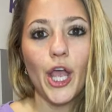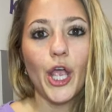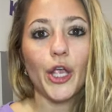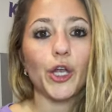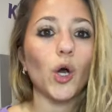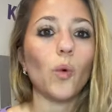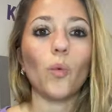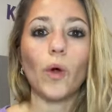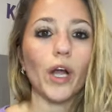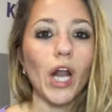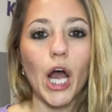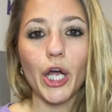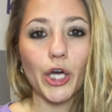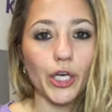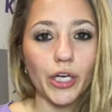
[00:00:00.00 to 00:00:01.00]
you know, we're
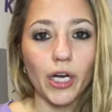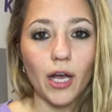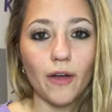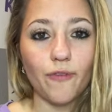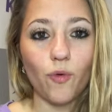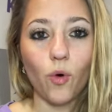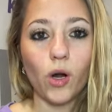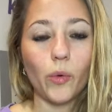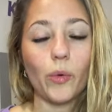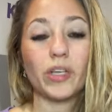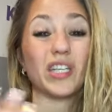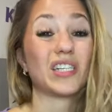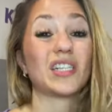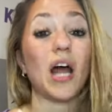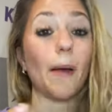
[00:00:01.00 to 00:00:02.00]
not good enough, or we're
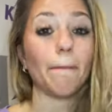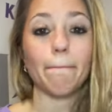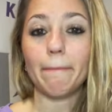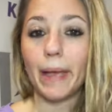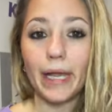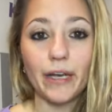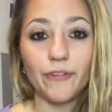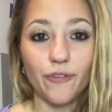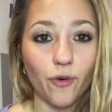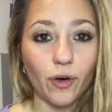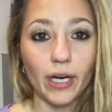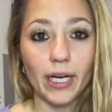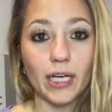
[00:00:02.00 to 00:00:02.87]
just not made for it.